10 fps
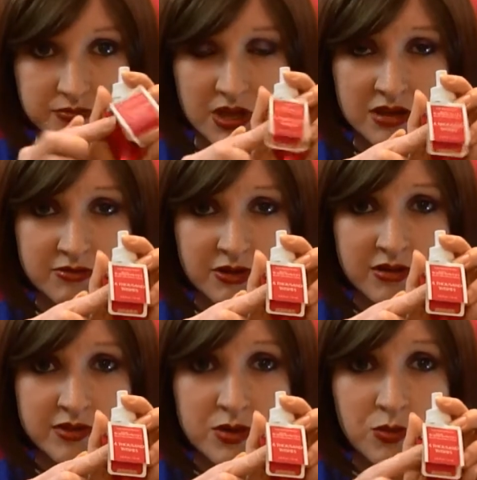in front
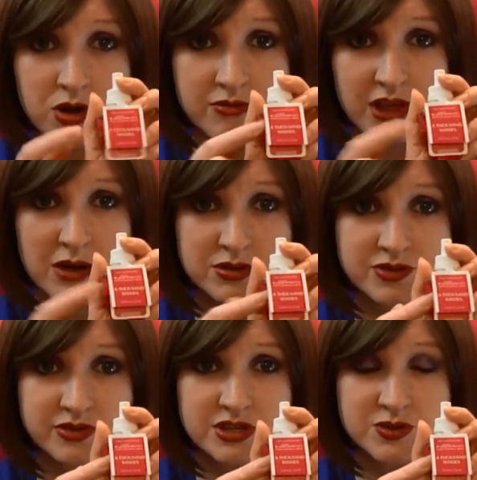of the wallflowers
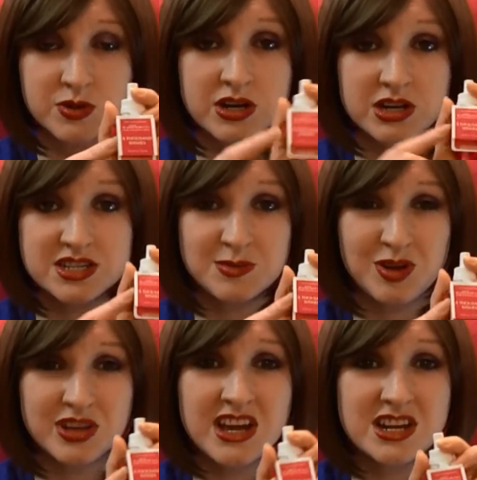for this one and I
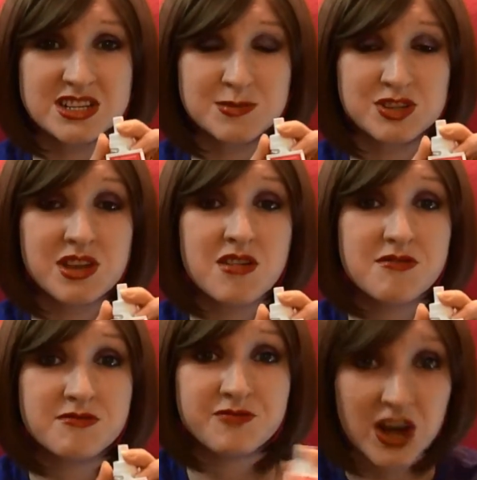smelled it and it smells
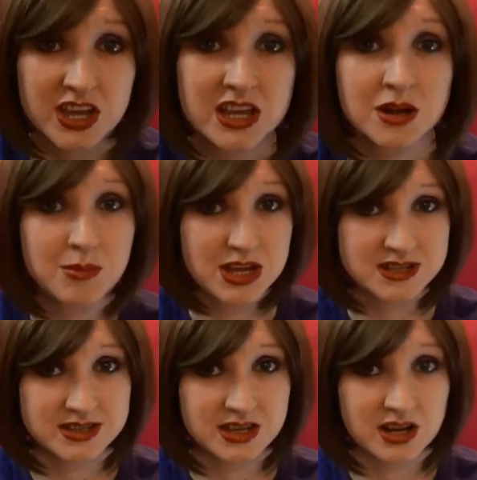fucking
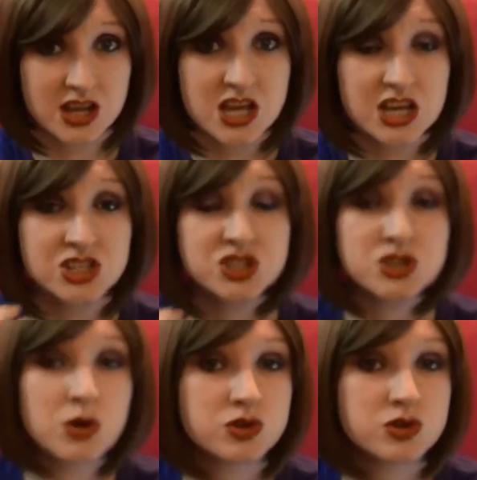amazing. It's so